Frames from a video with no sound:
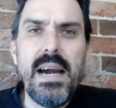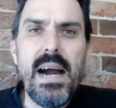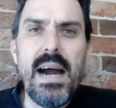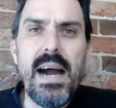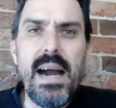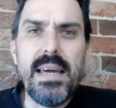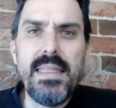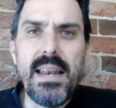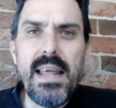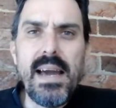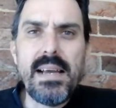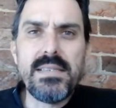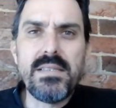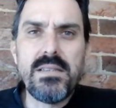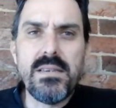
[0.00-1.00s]
In the
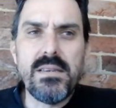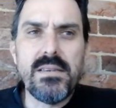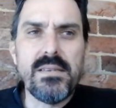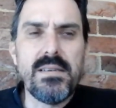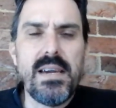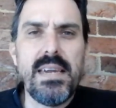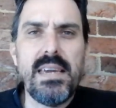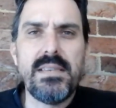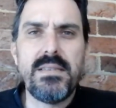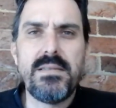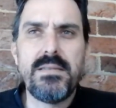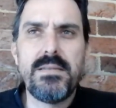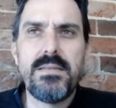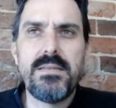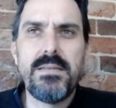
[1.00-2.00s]
last, I
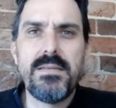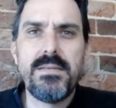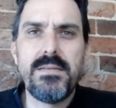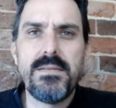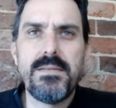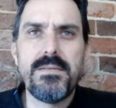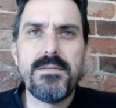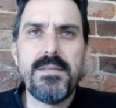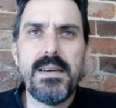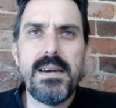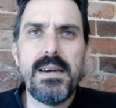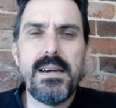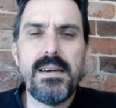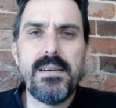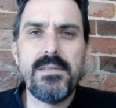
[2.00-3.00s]
guess,
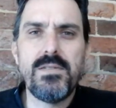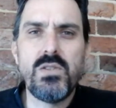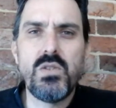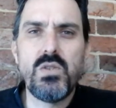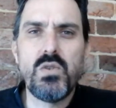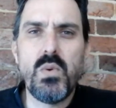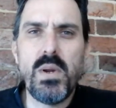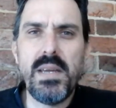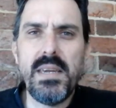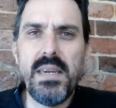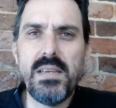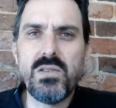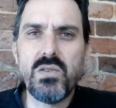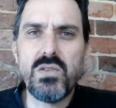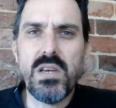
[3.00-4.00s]
20
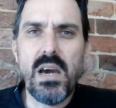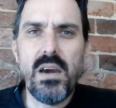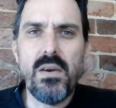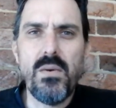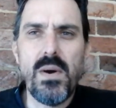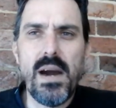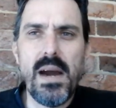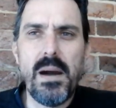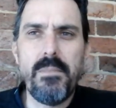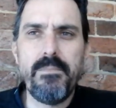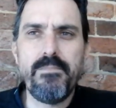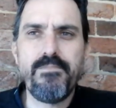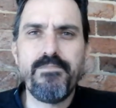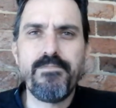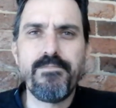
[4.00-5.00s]
years or
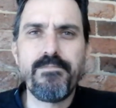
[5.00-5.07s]
so,